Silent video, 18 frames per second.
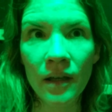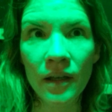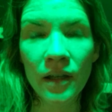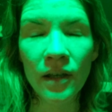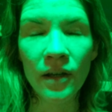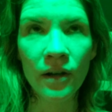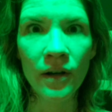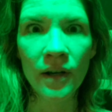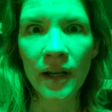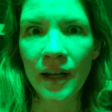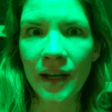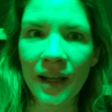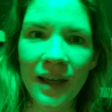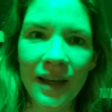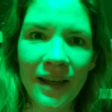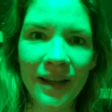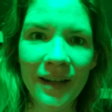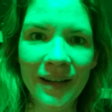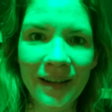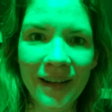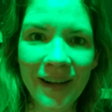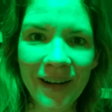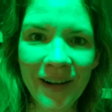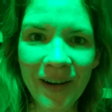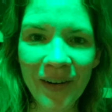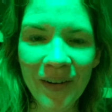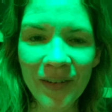you're an idiot,
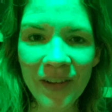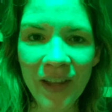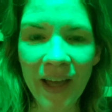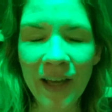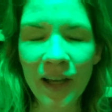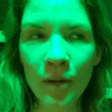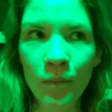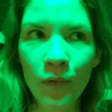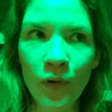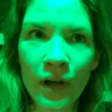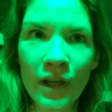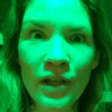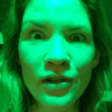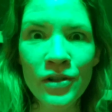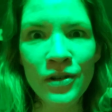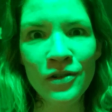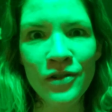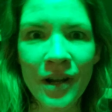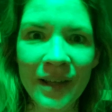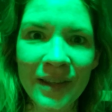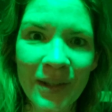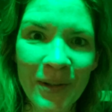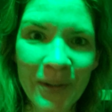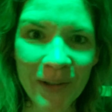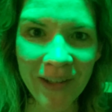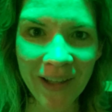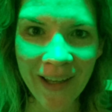you know, like, boy, you sure drank the
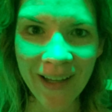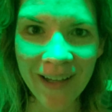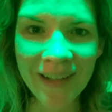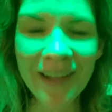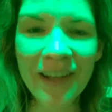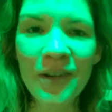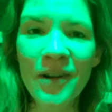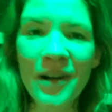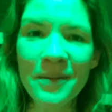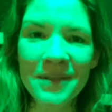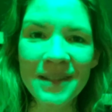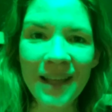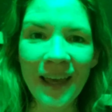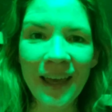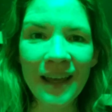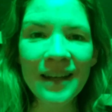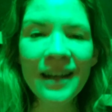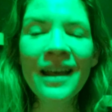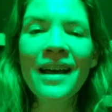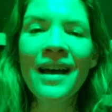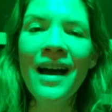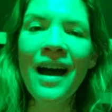Kool-Aid, you know what I'm saying?